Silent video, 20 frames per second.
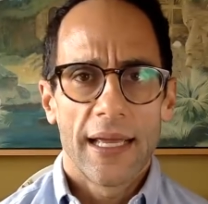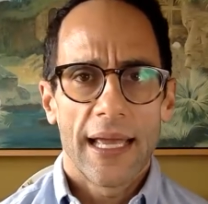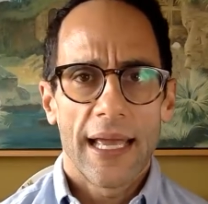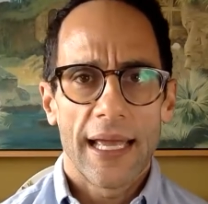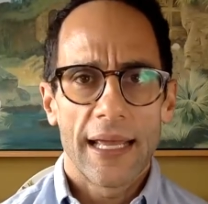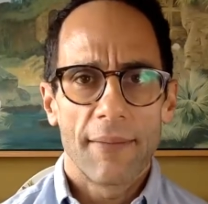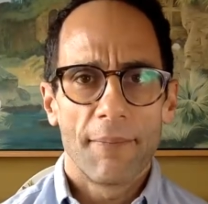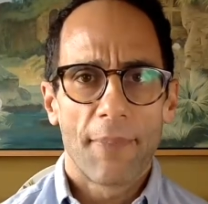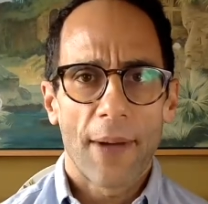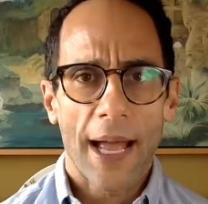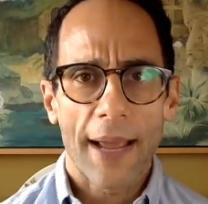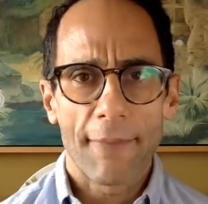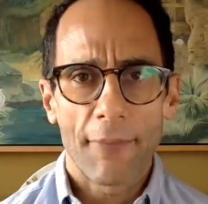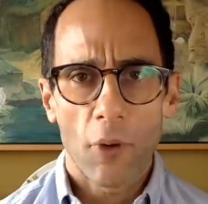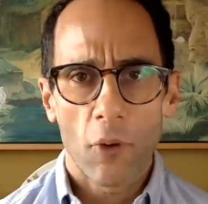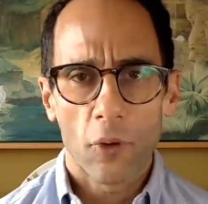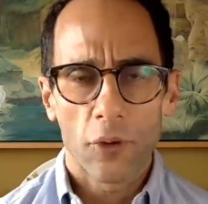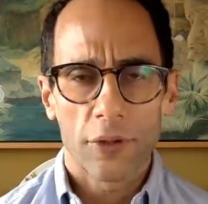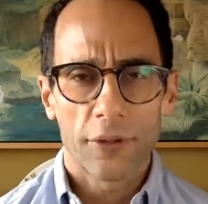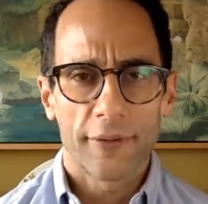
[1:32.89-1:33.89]
and
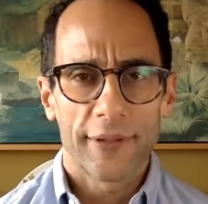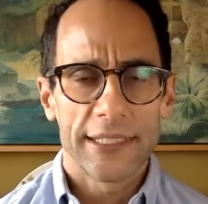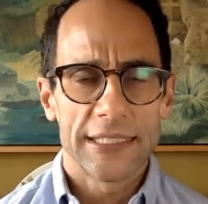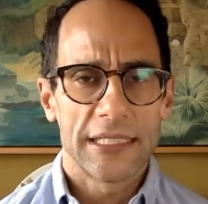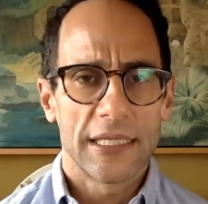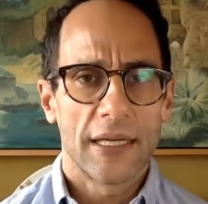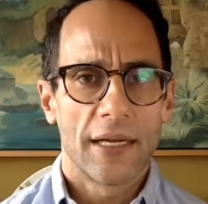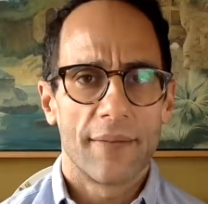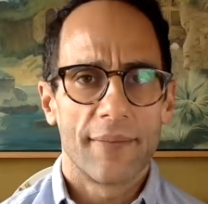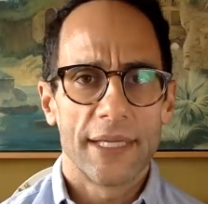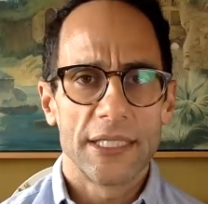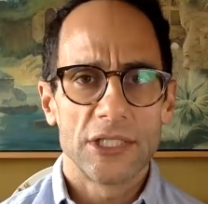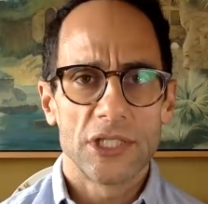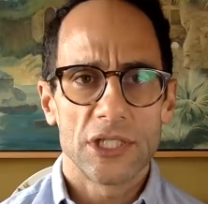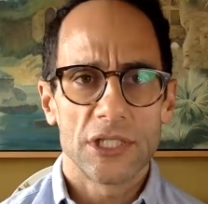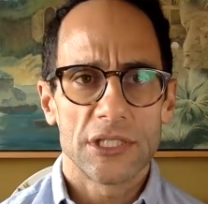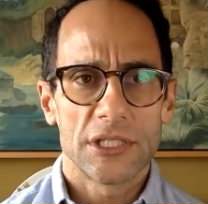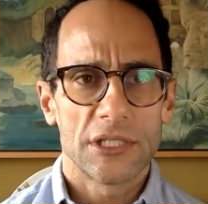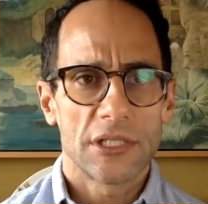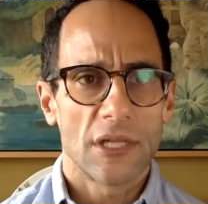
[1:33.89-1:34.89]
bipolarism and
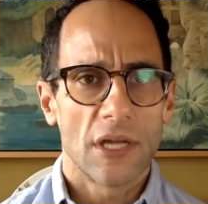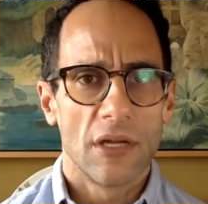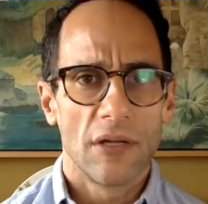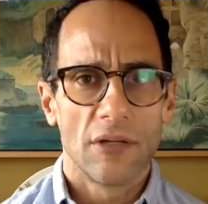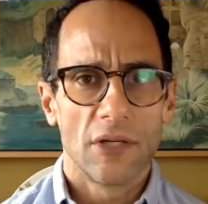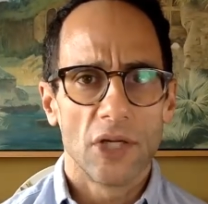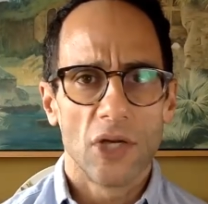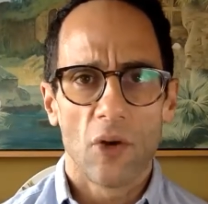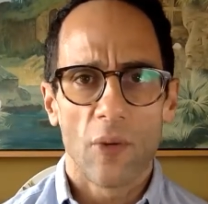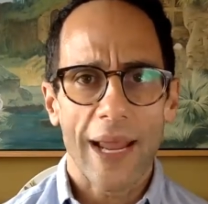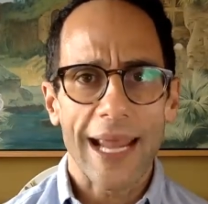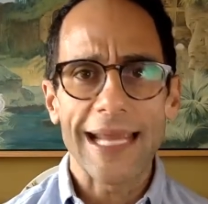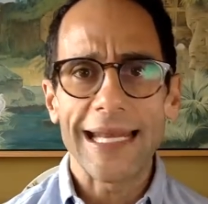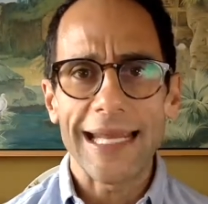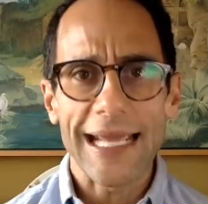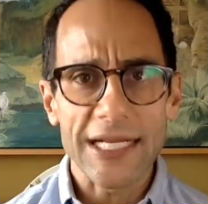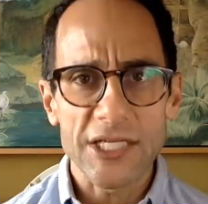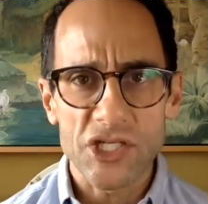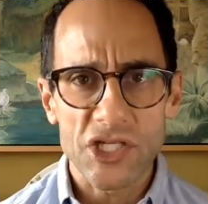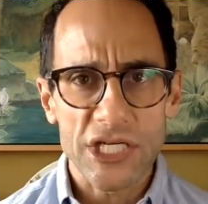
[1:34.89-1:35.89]
just,
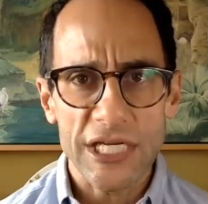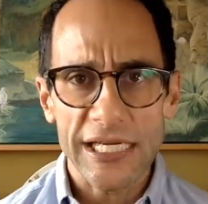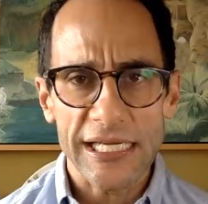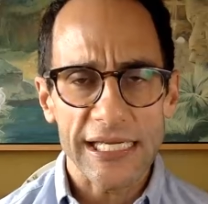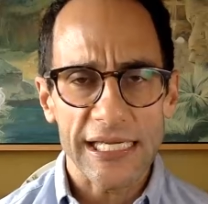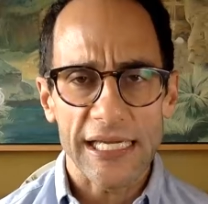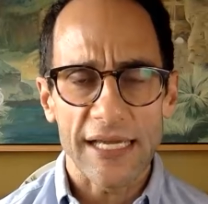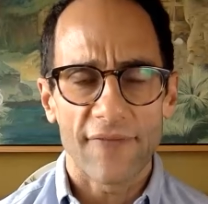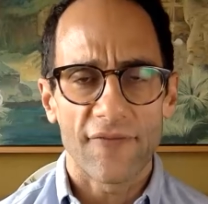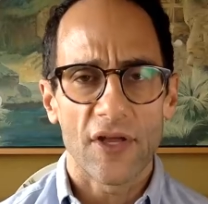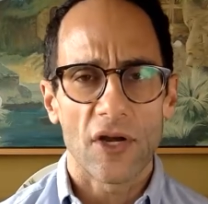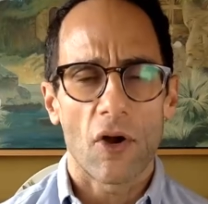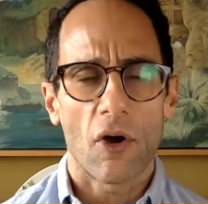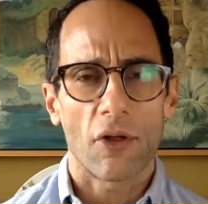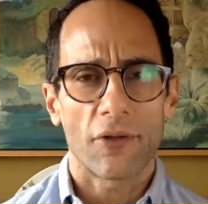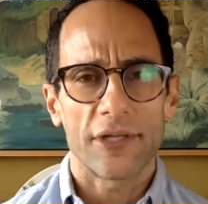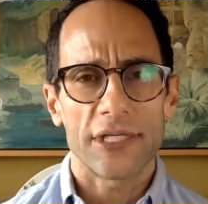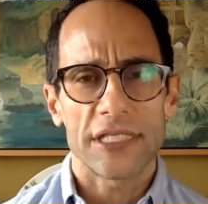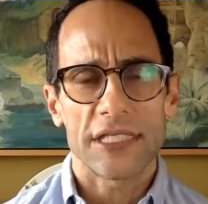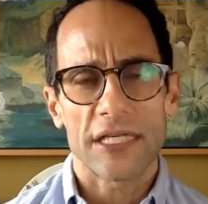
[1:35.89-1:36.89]
ADHD even,
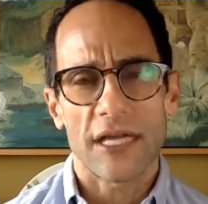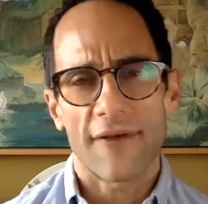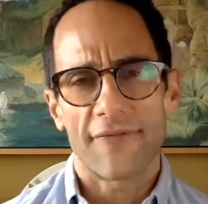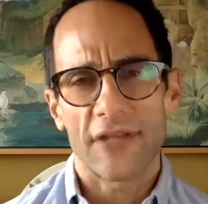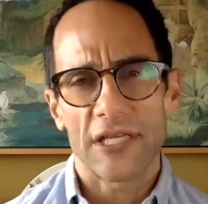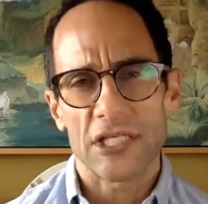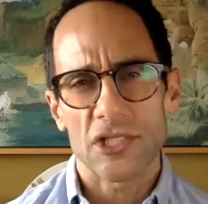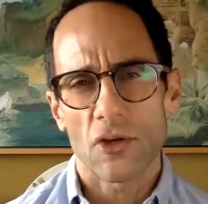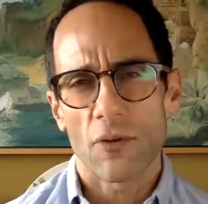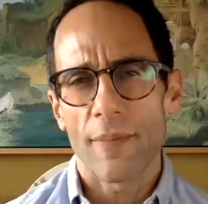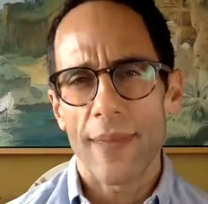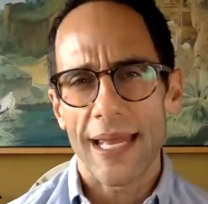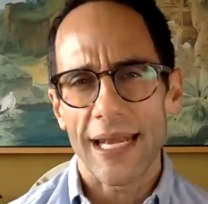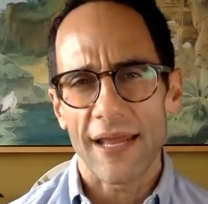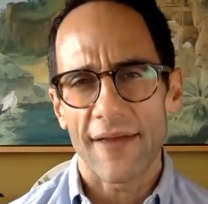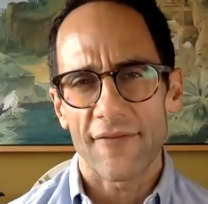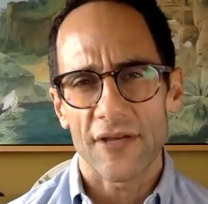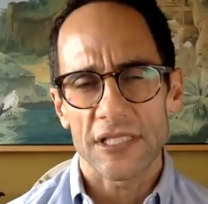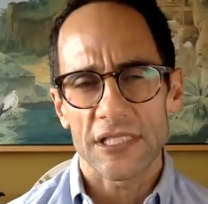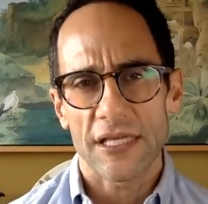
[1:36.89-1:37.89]
all this stuff that so
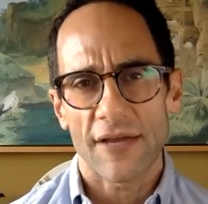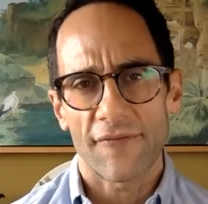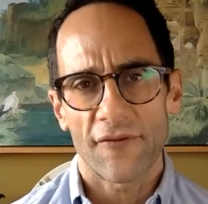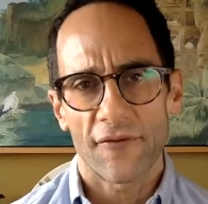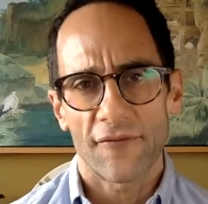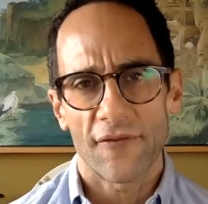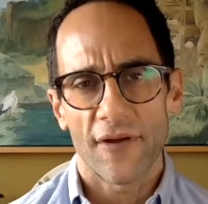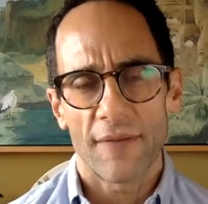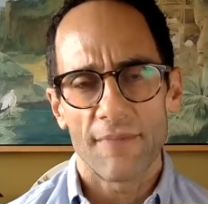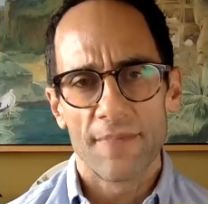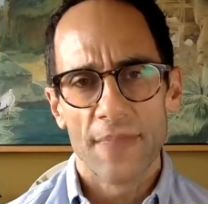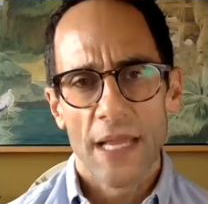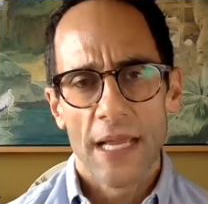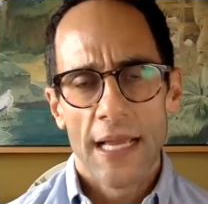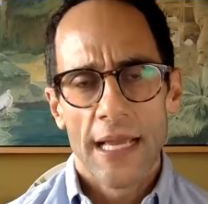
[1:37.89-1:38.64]
many of us suffer from.